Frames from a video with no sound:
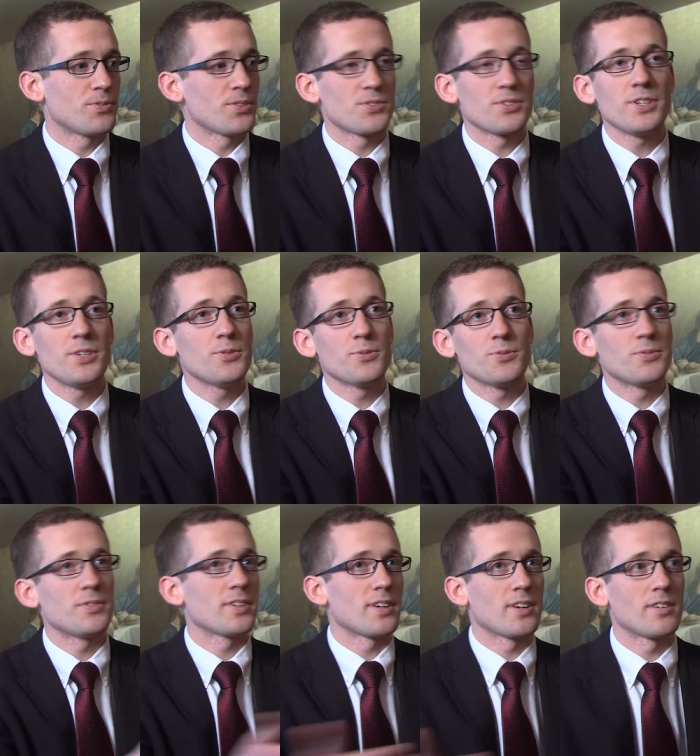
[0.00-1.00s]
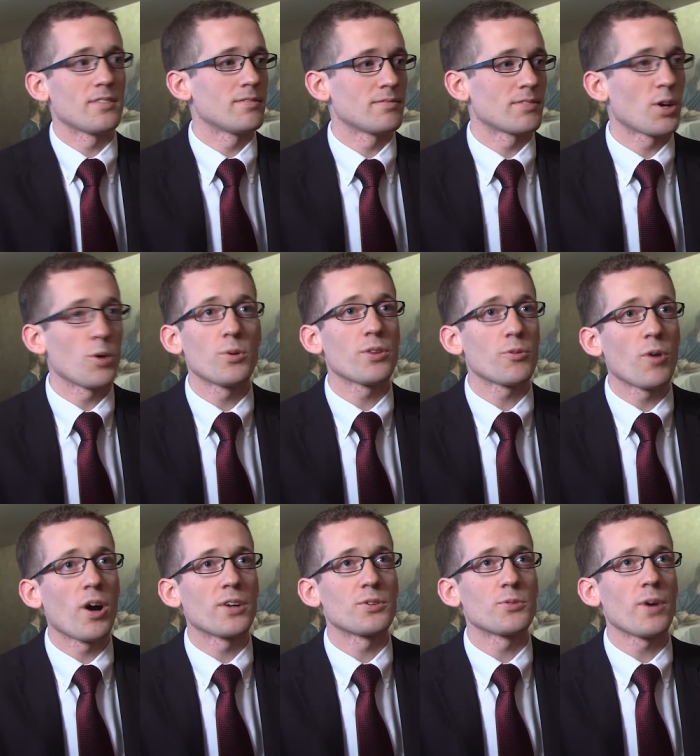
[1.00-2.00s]
to see you, you know, go in the
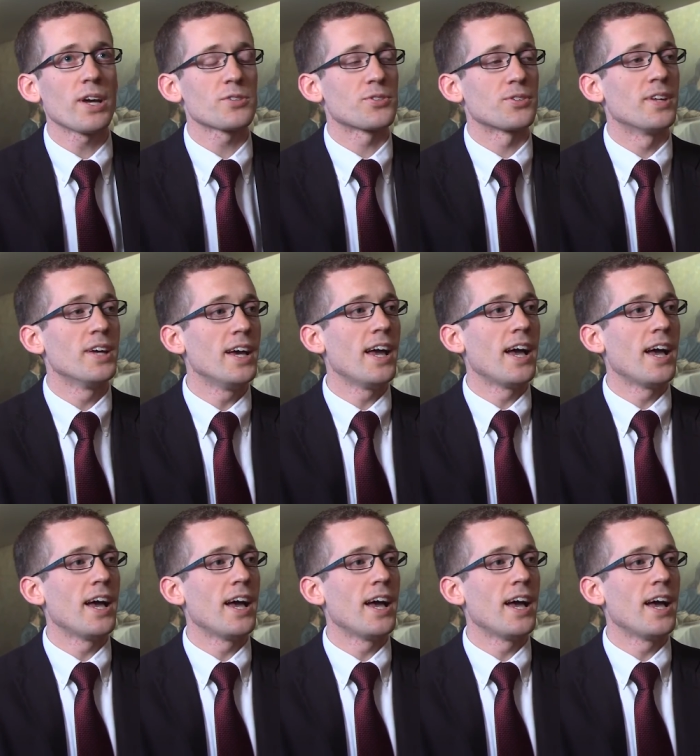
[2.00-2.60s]
wrong direction.